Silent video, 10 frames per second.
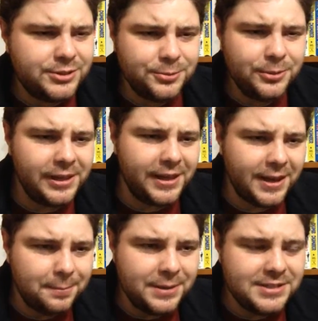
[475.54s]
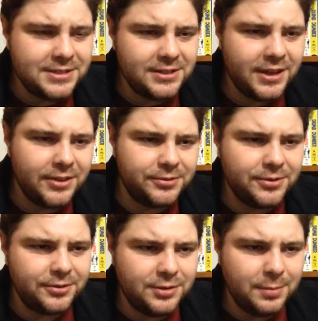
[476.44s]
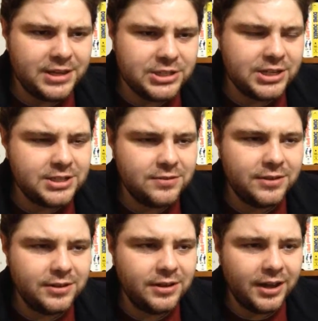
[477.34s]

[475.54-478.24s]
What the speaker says: really kind of piece it together, to make sense of it,